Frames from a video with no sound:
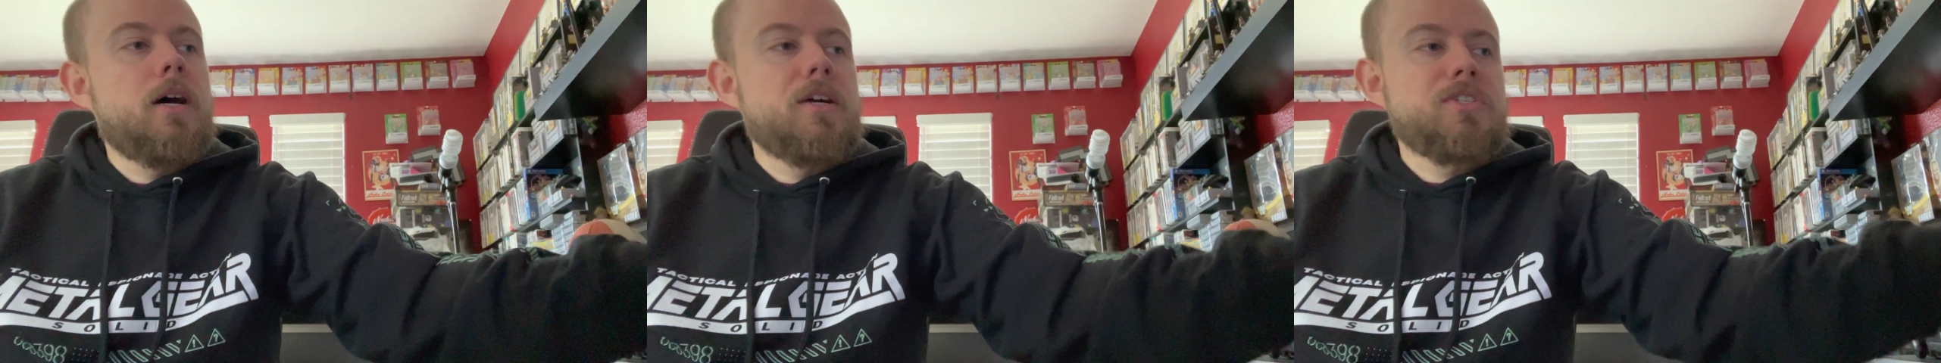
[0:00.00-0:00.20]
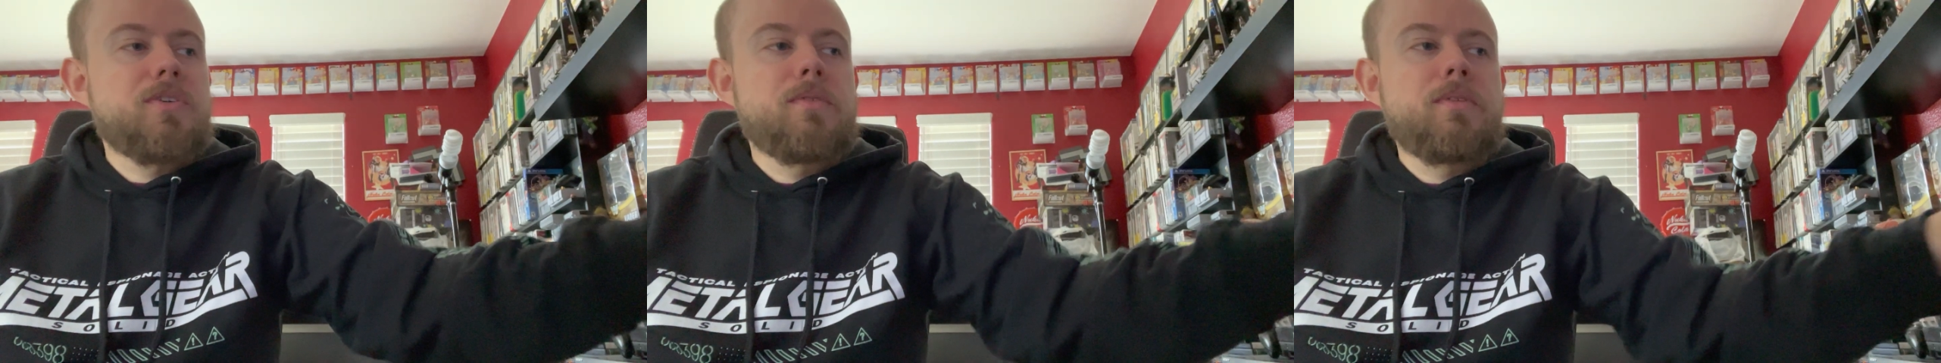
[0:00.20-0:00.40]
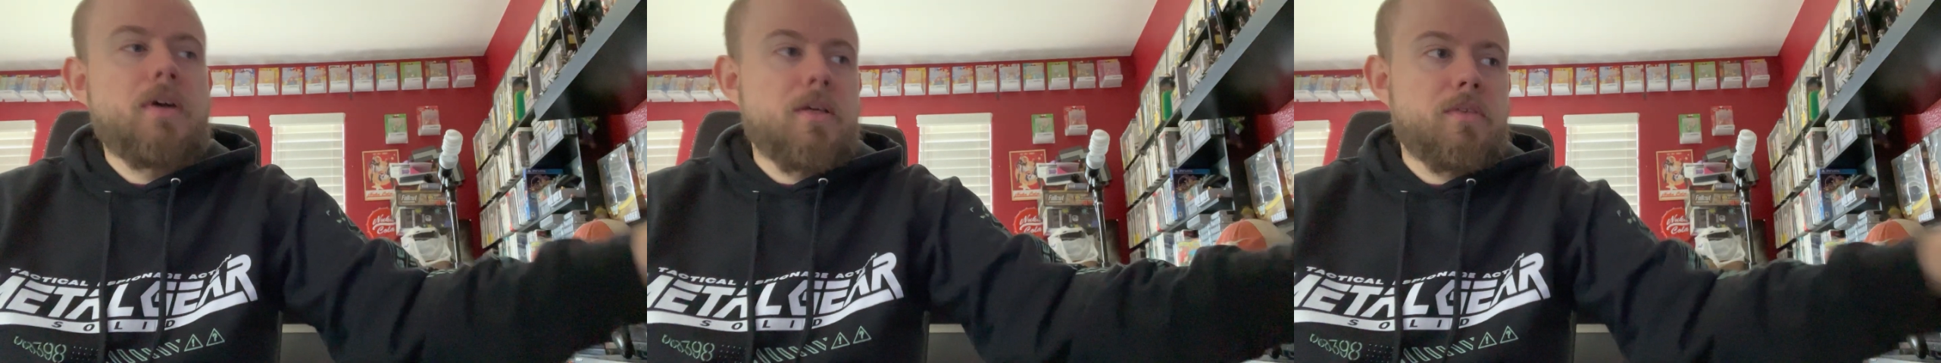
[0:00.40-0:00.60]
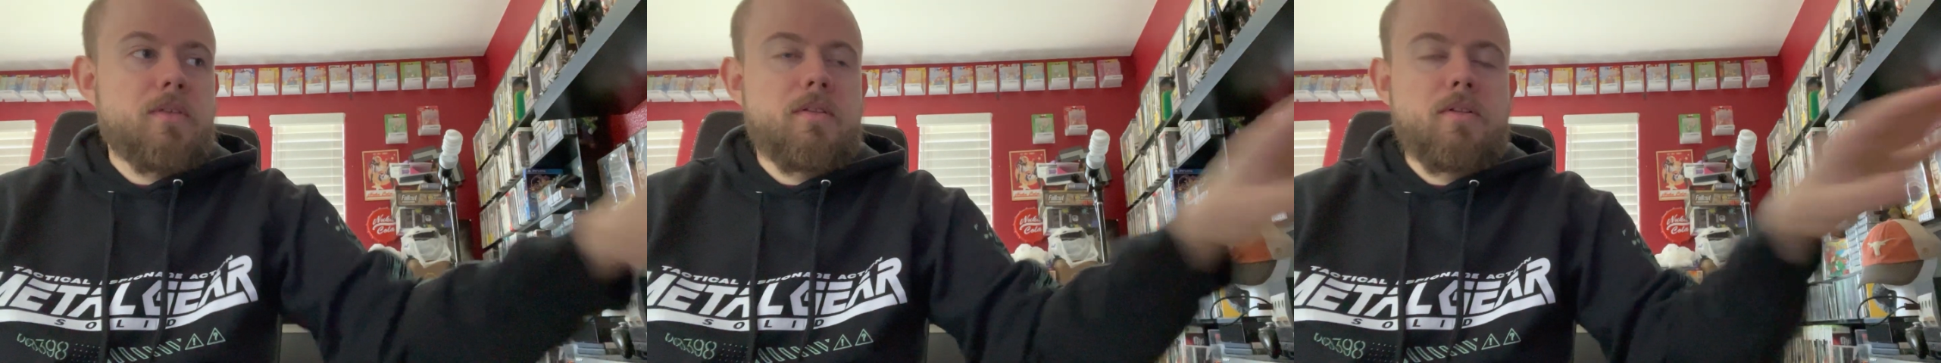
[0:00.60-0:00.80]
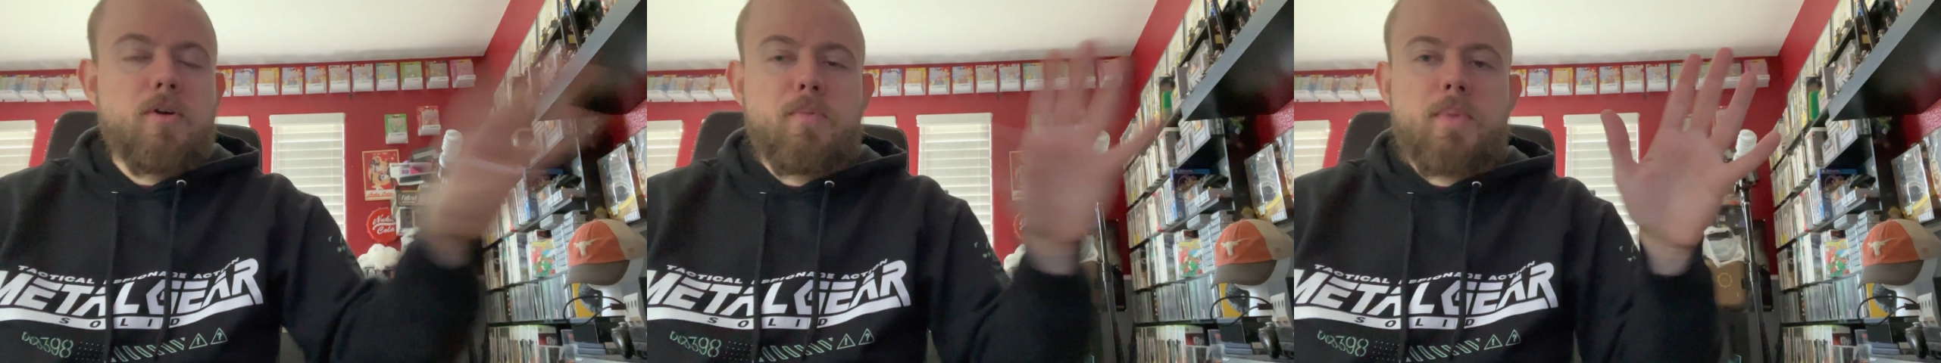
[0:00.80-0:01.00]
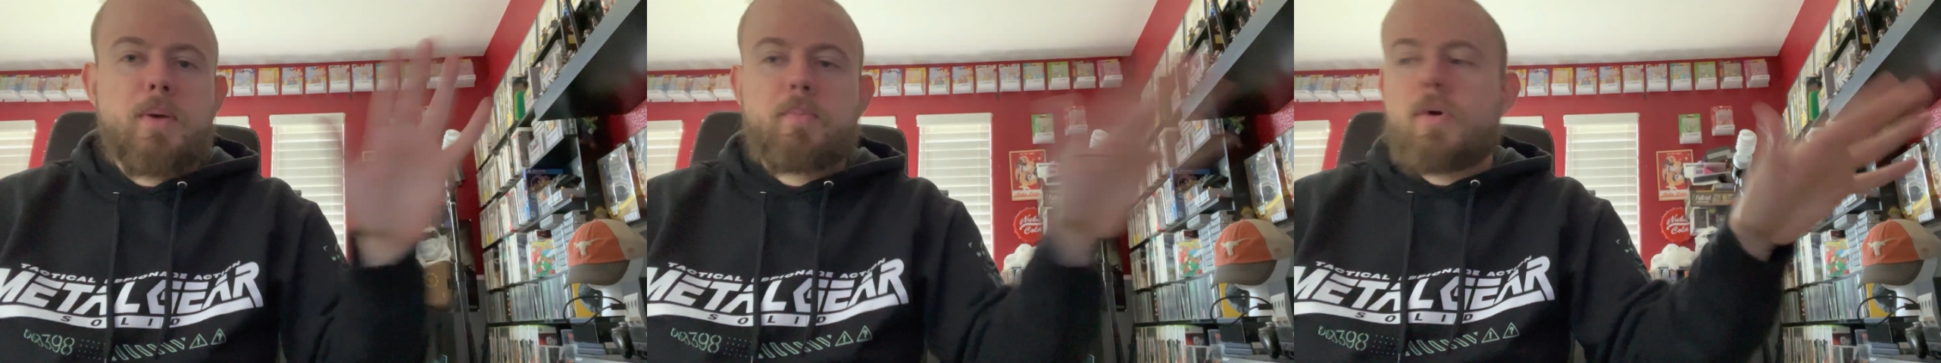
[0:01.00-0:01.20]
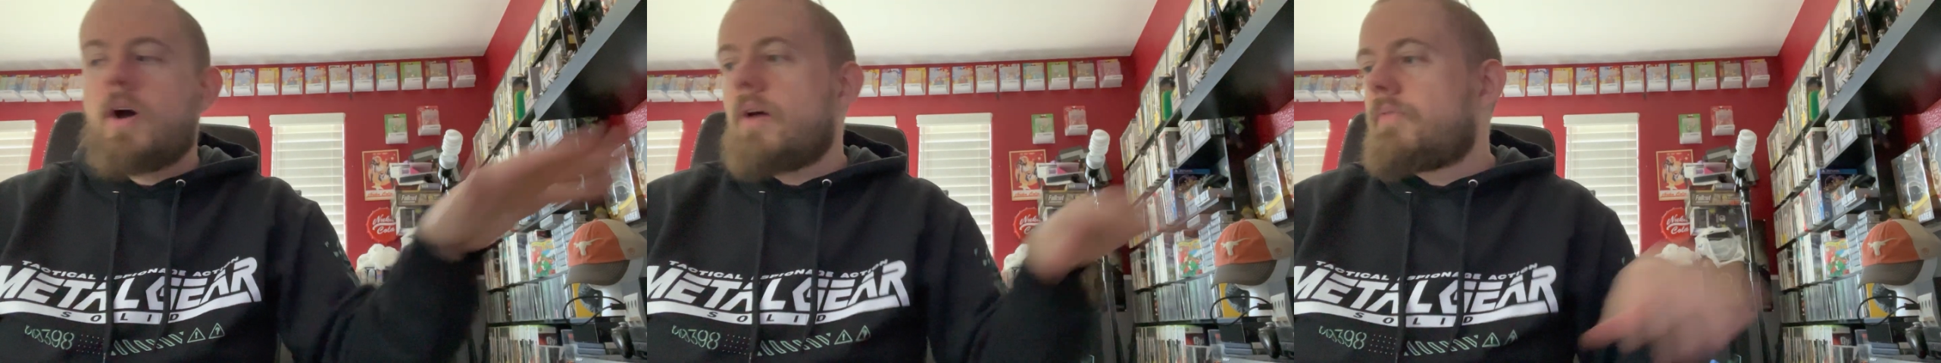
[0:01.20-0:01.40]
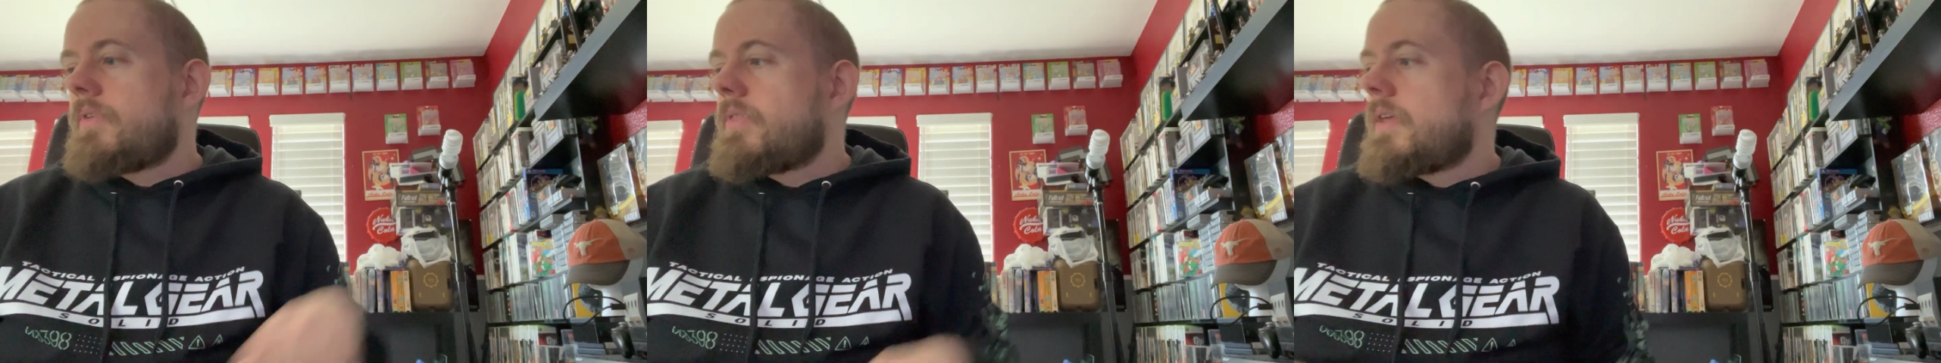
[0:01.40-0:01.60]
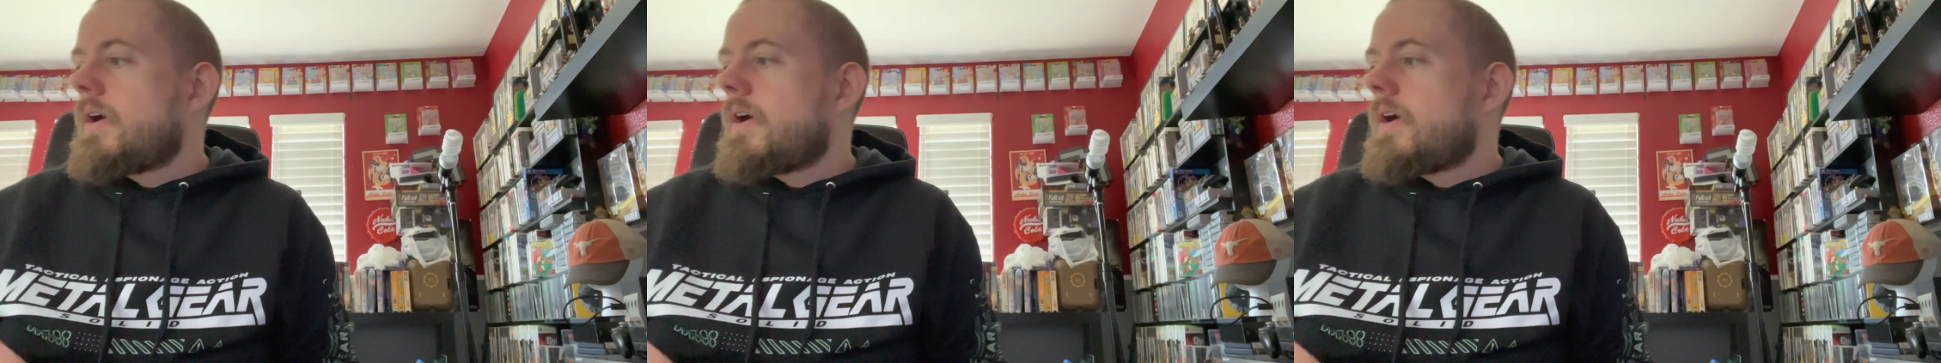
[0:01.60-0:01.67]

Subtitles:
So nothing, no big profit